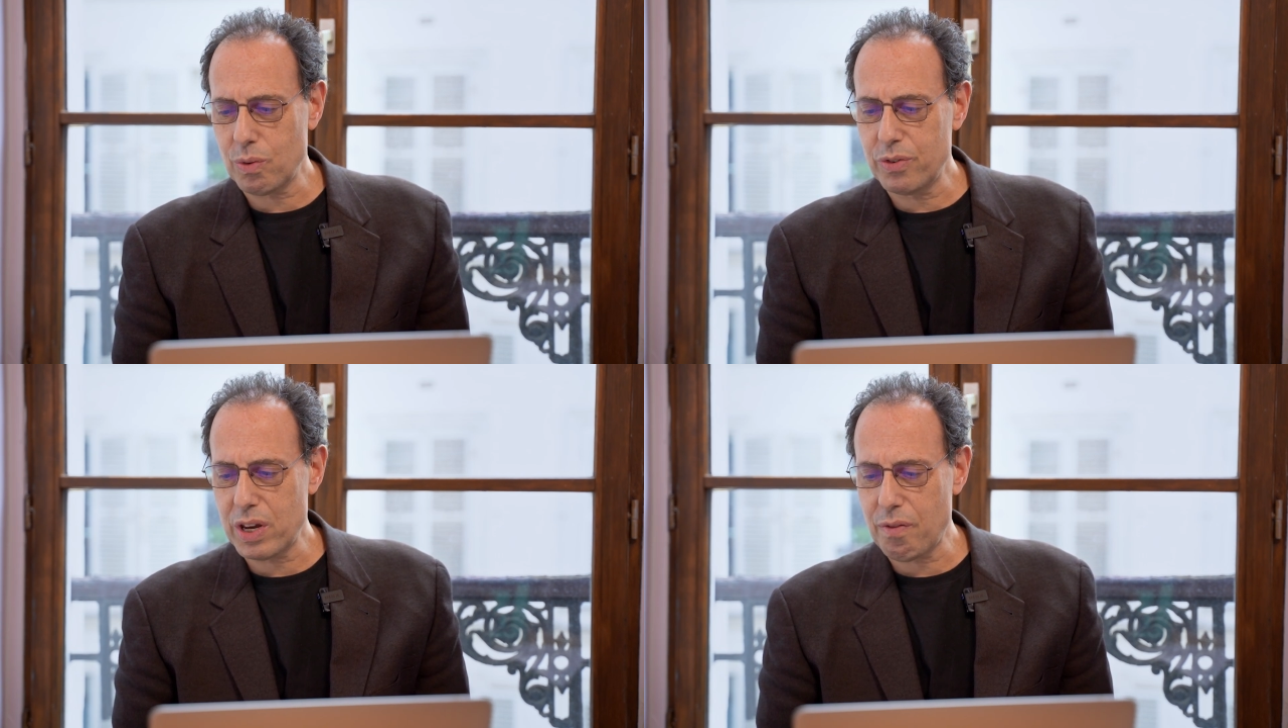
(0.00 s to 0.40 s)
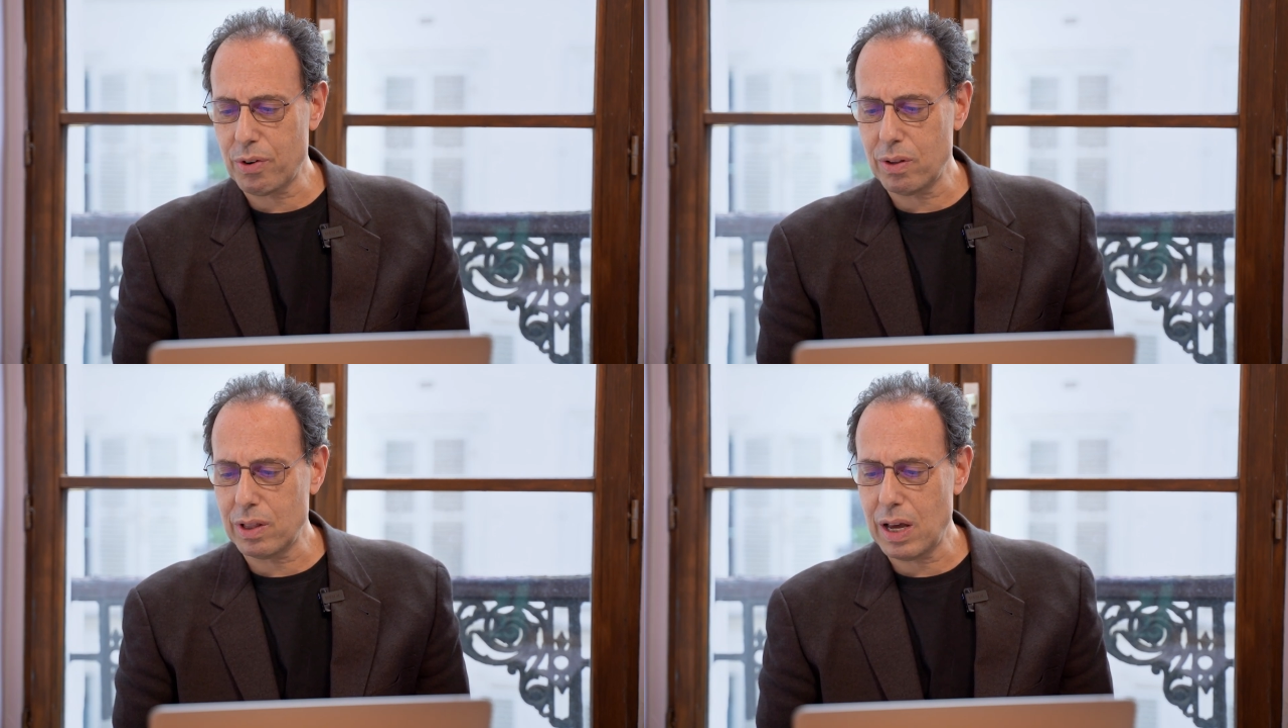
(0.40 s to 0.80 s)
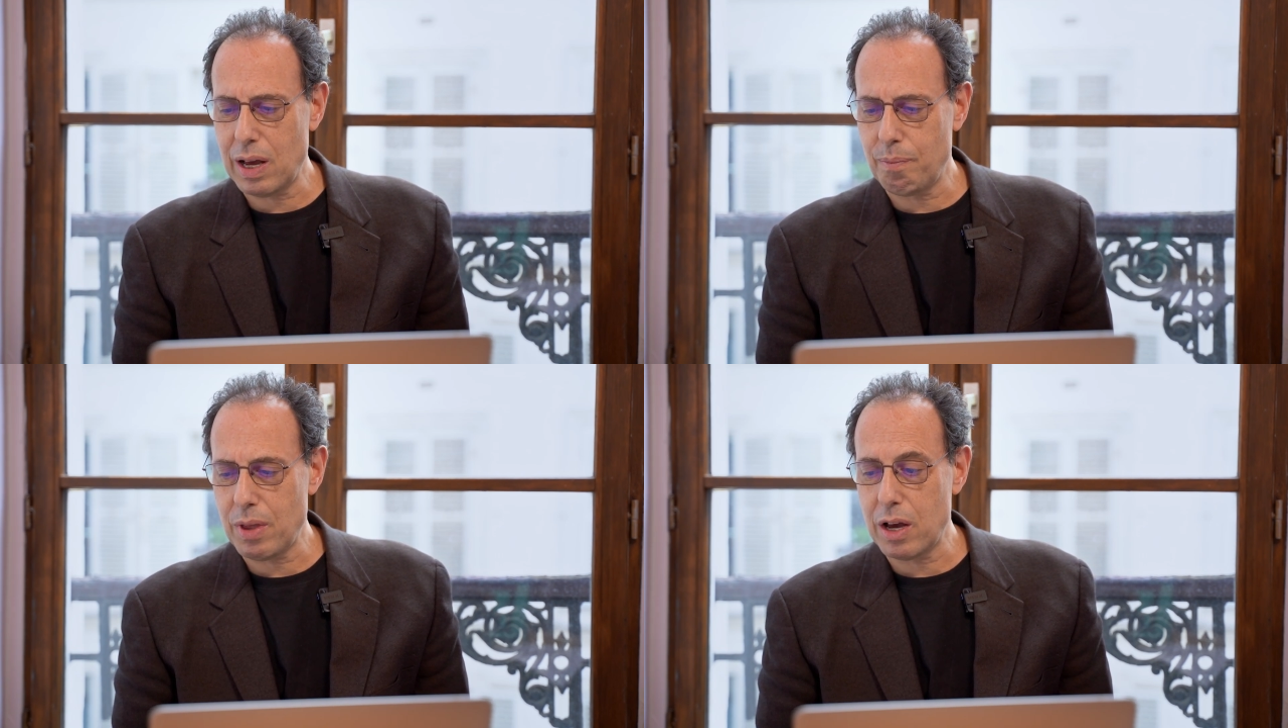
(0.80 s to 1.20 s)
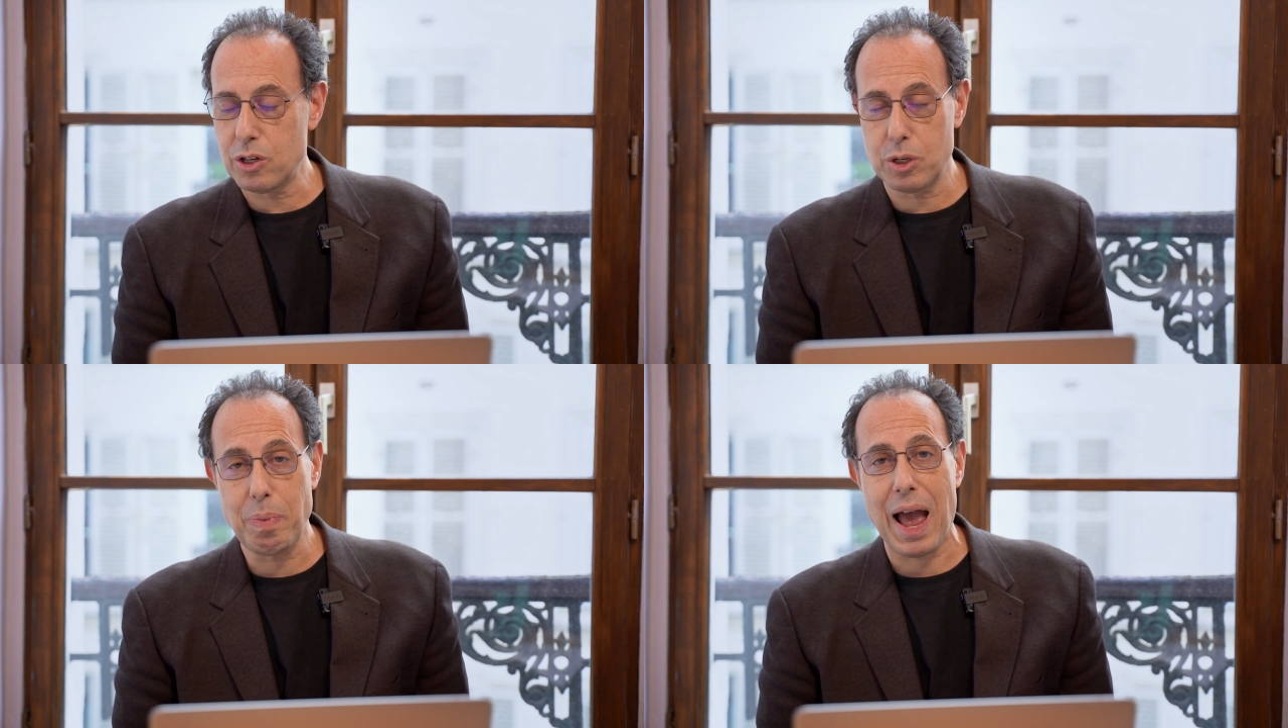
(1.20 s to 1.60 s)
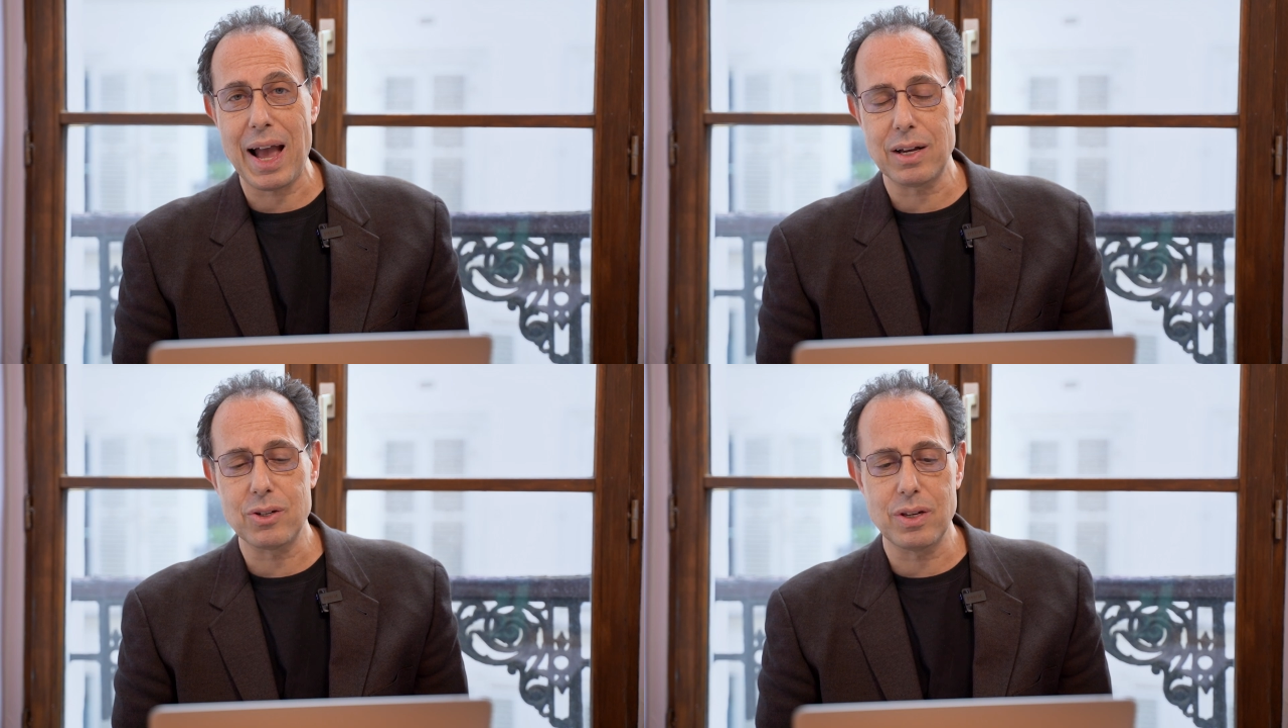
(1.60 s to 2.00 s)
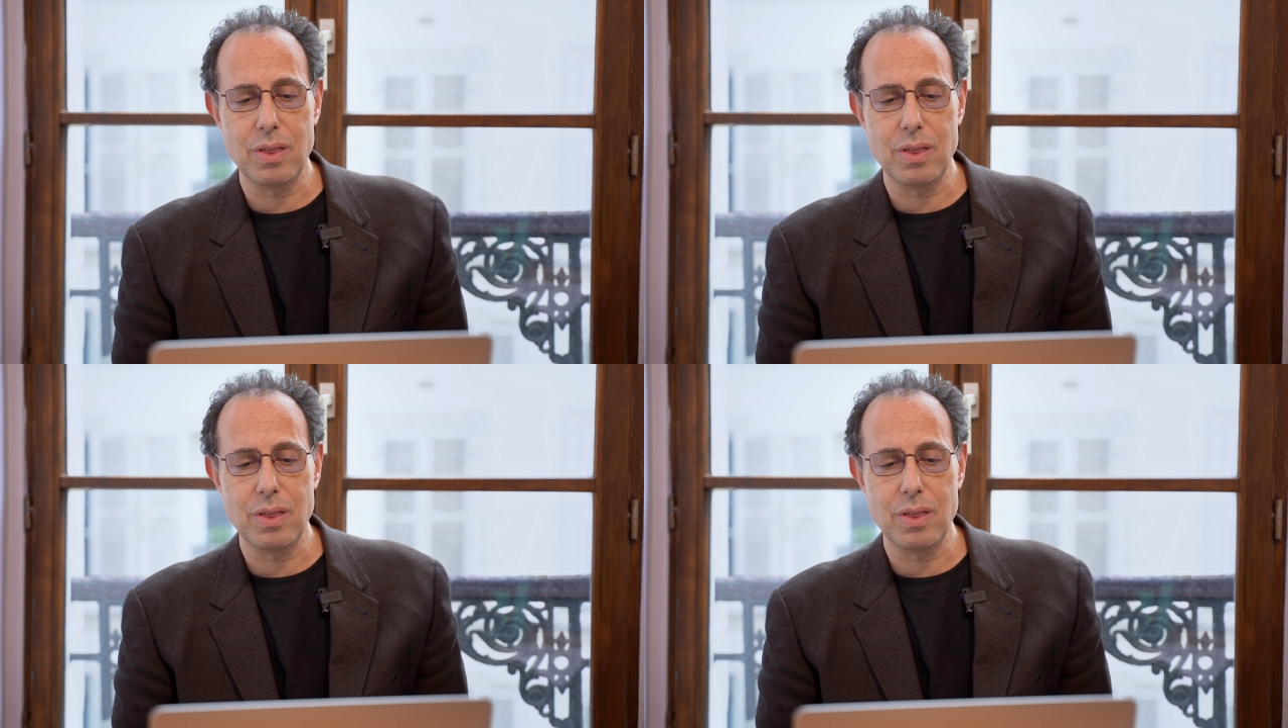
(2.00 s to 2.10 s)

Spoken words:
with several SPACs,